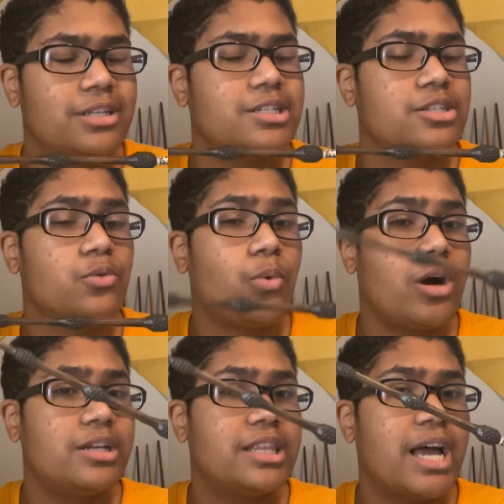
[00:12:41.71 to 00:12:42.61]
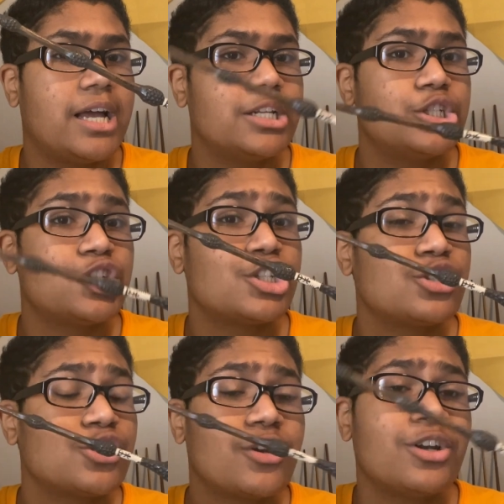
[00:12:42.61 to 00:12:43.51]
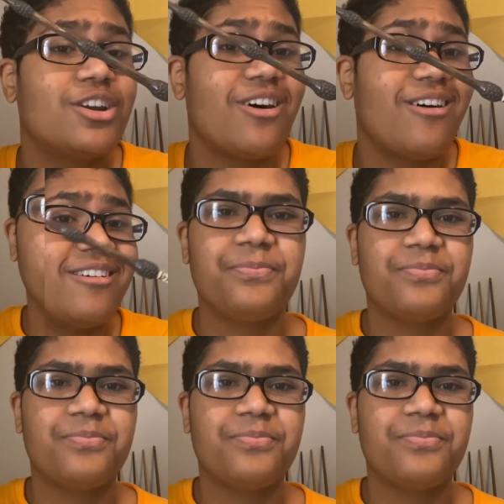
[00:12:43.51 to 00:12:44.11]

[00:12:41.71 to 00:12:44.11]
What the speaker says: This is the wand that started it all.